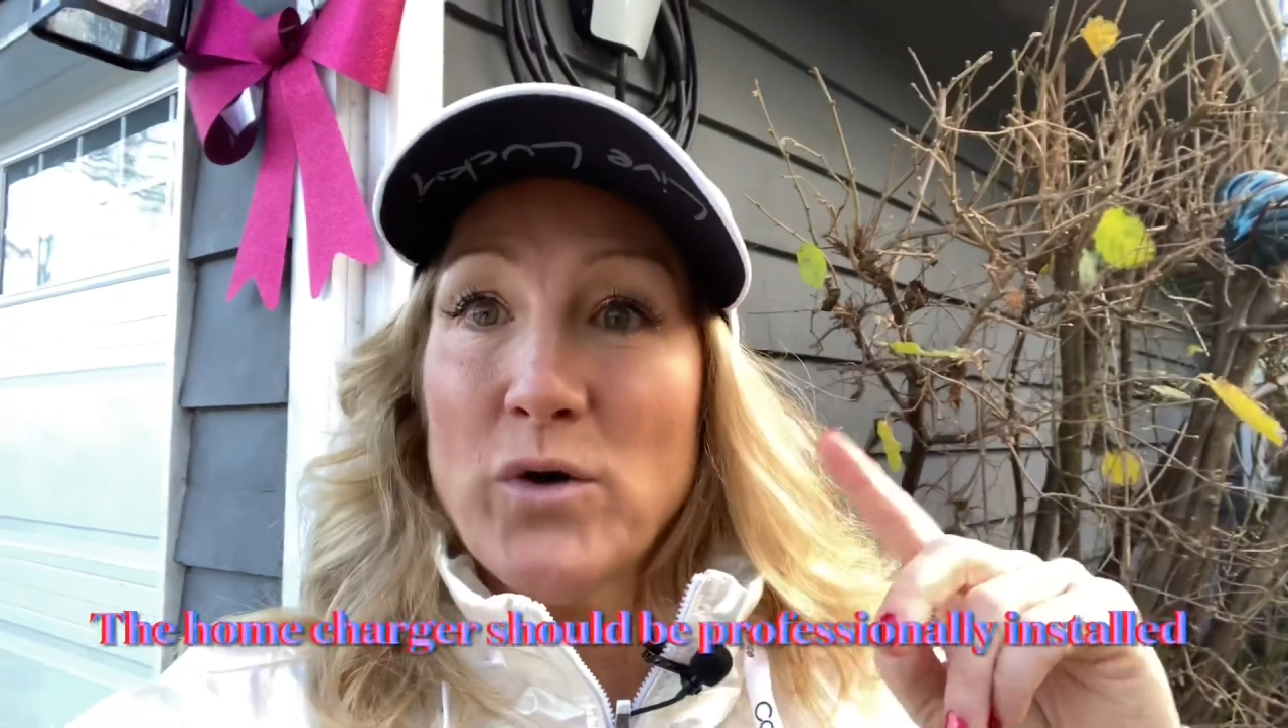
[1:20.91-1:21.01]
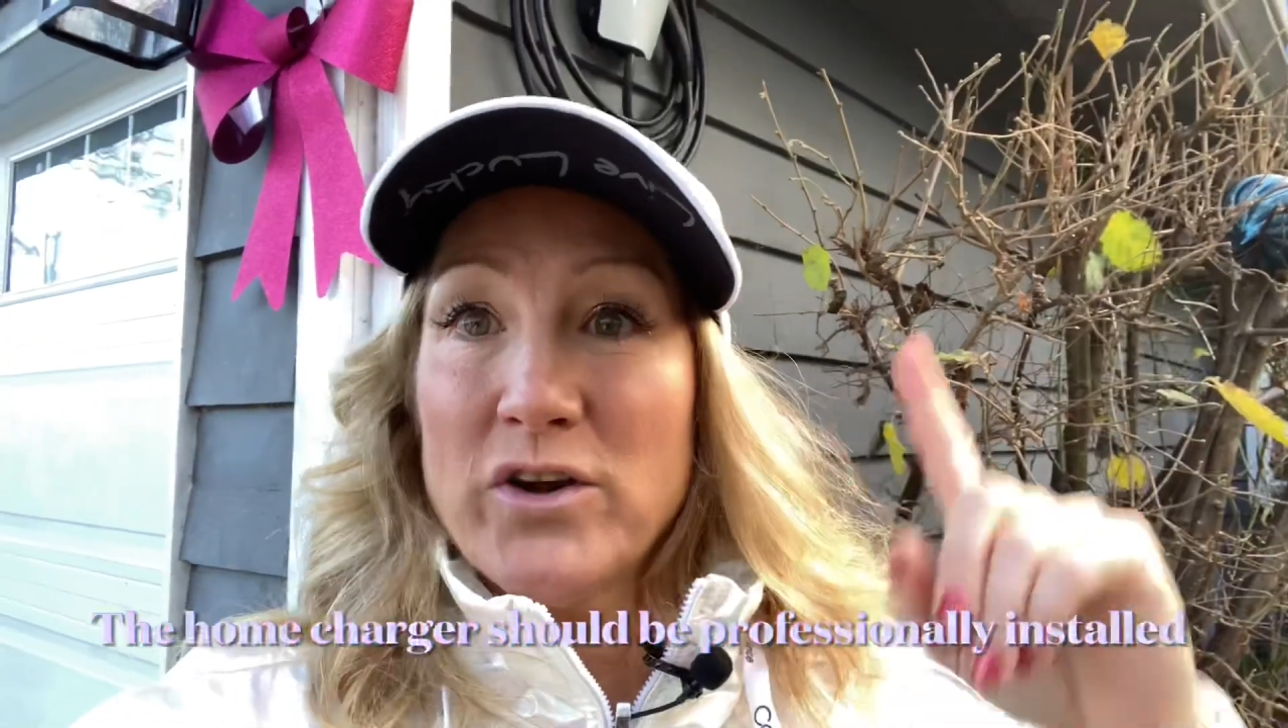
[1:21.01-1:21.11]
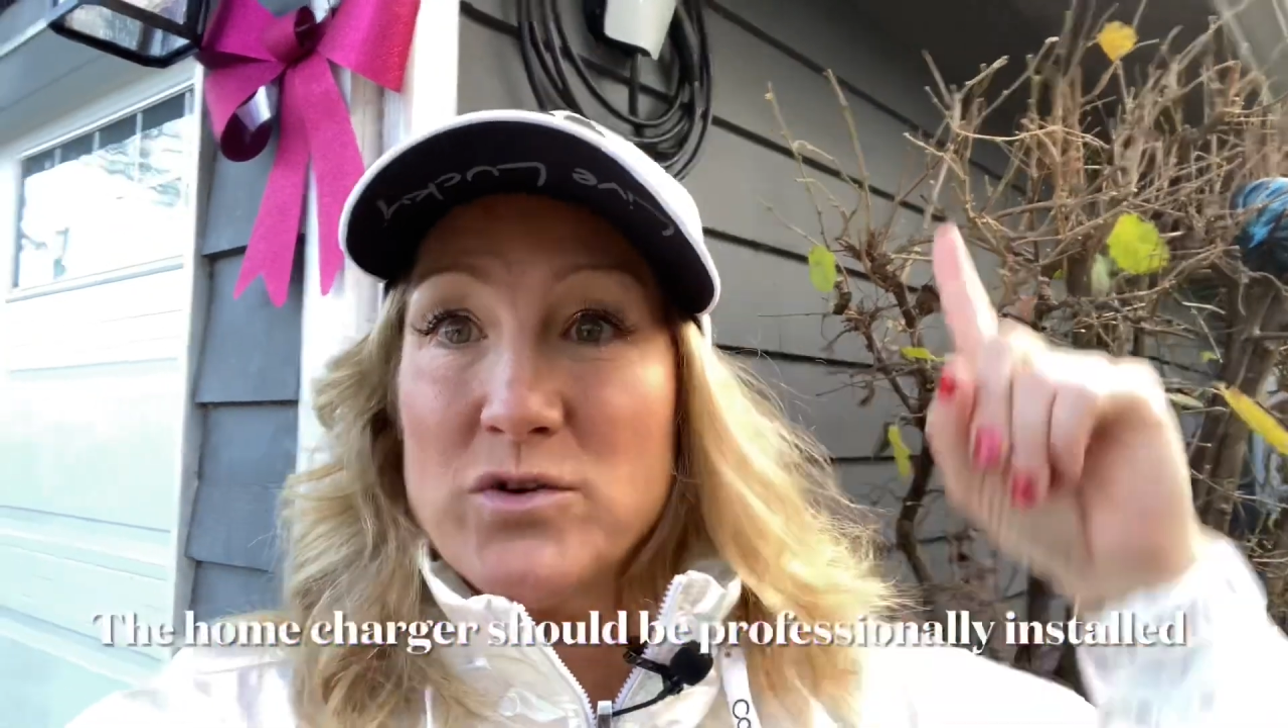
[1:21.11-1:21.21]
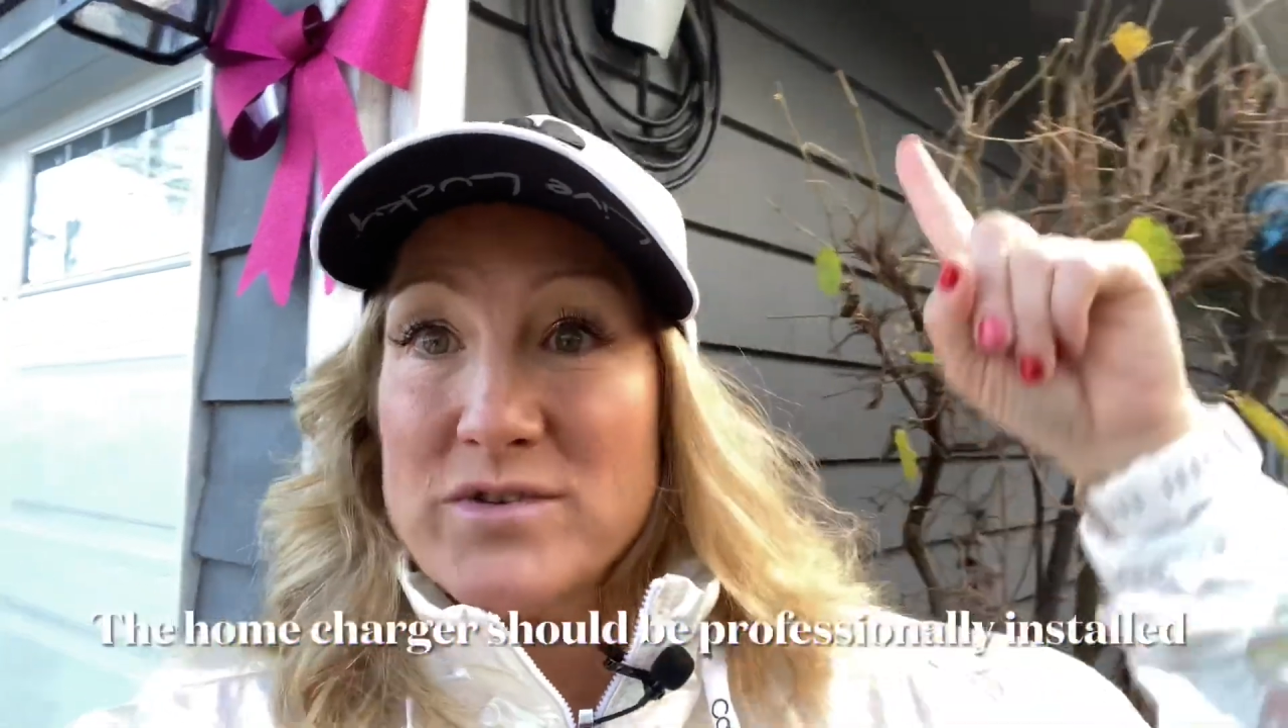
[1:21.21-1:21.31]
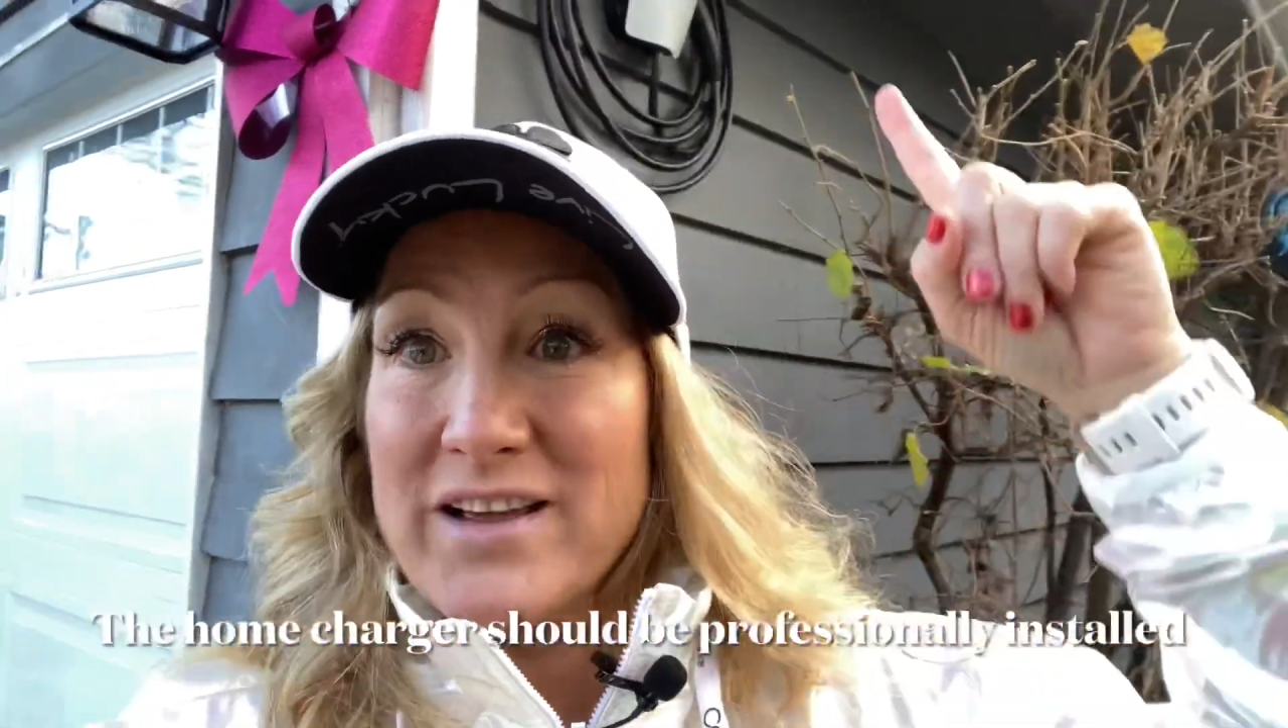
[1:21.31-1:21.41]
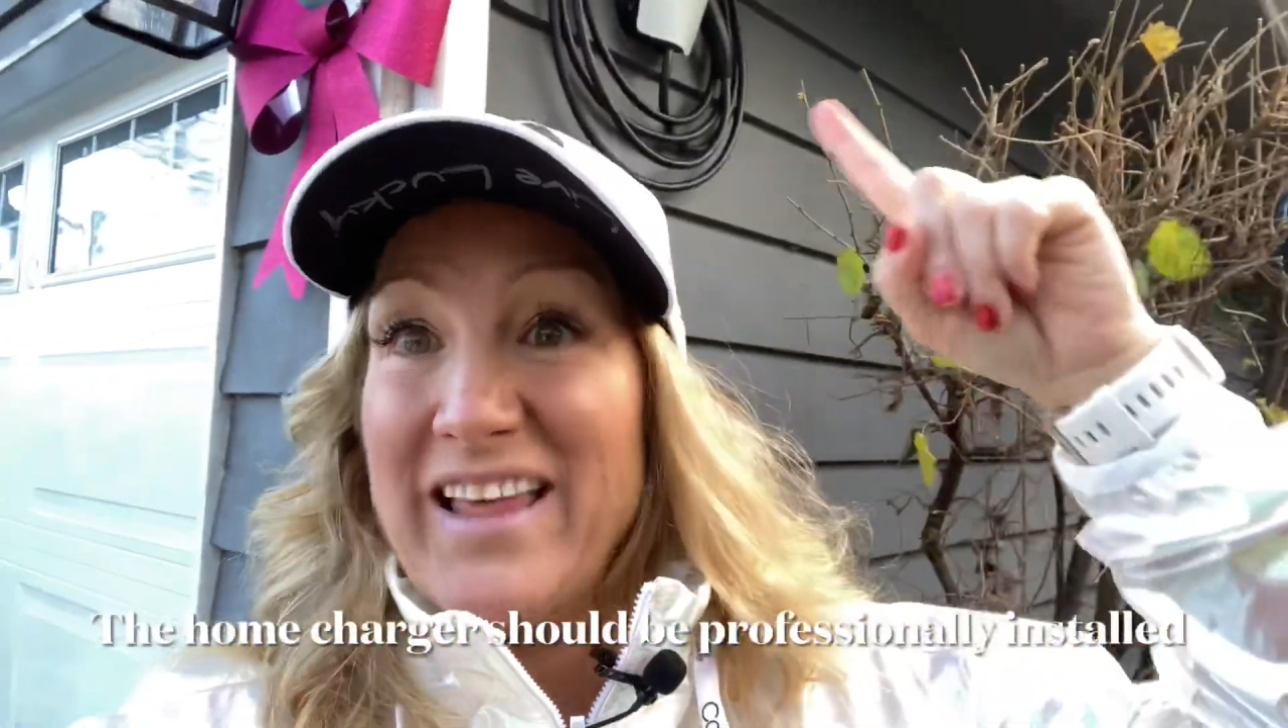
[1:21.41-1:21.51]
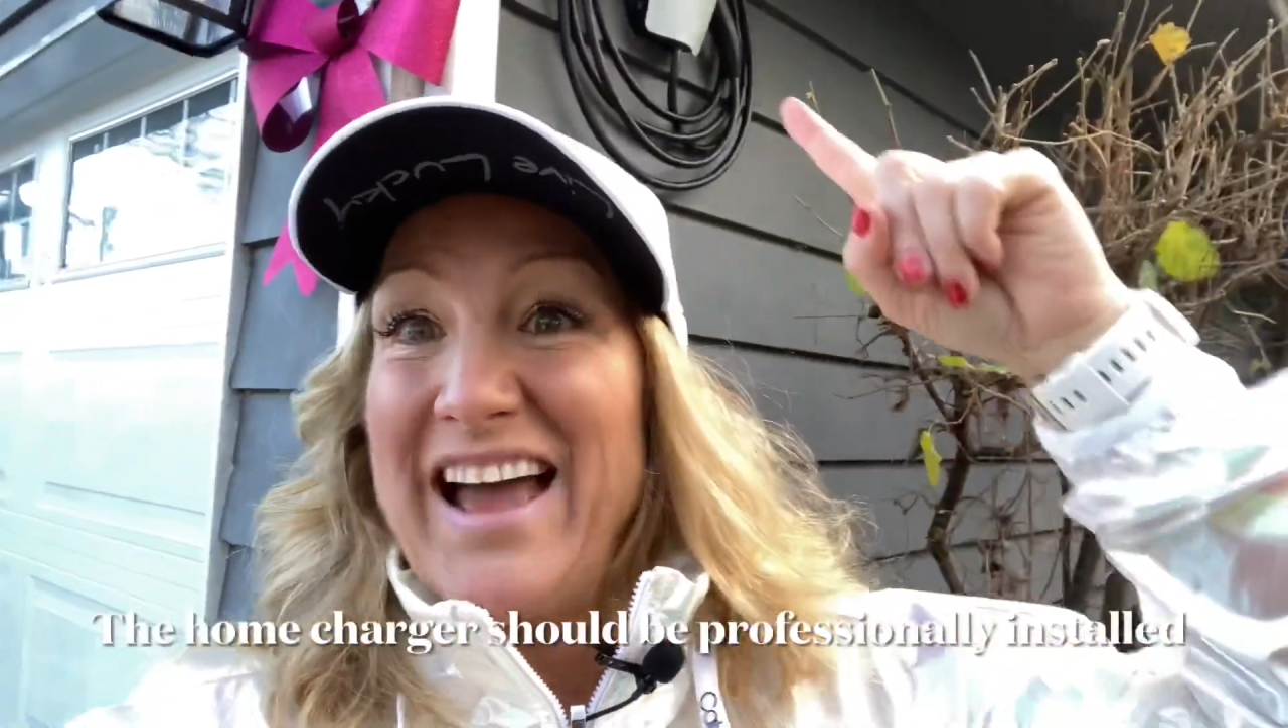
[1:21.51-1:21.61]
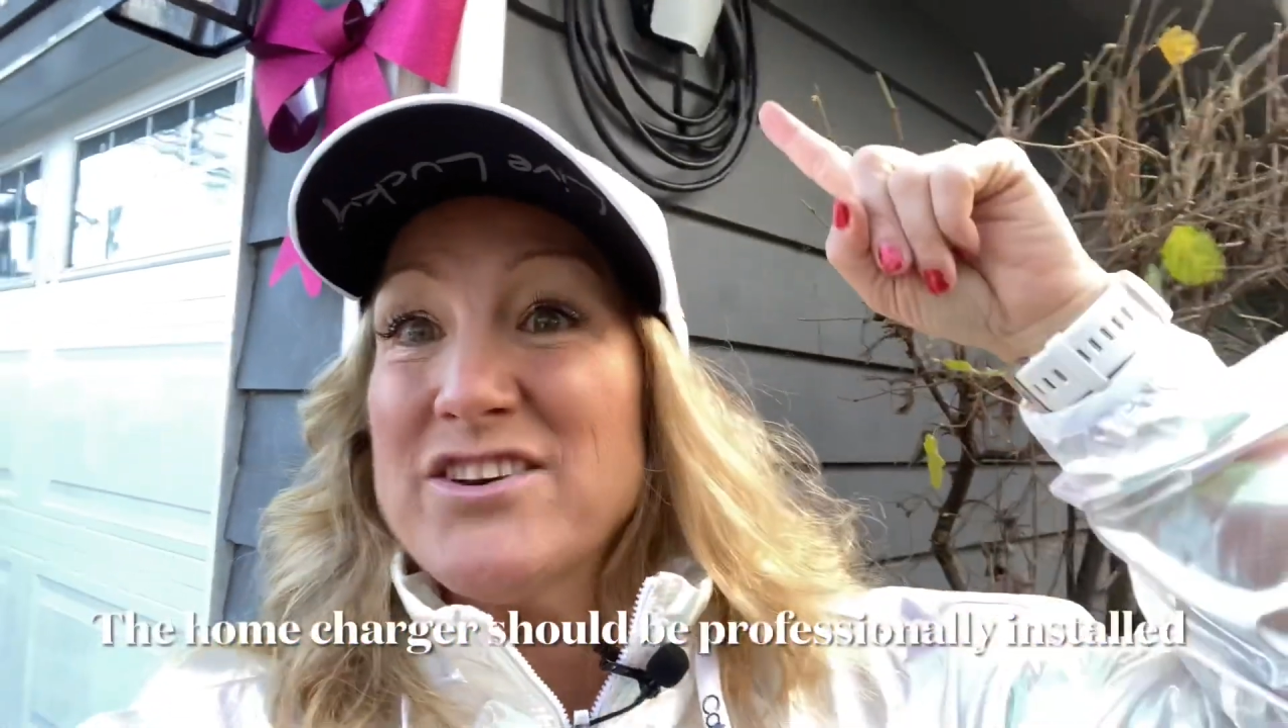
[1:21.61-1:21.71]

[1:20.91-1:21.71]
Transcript: using that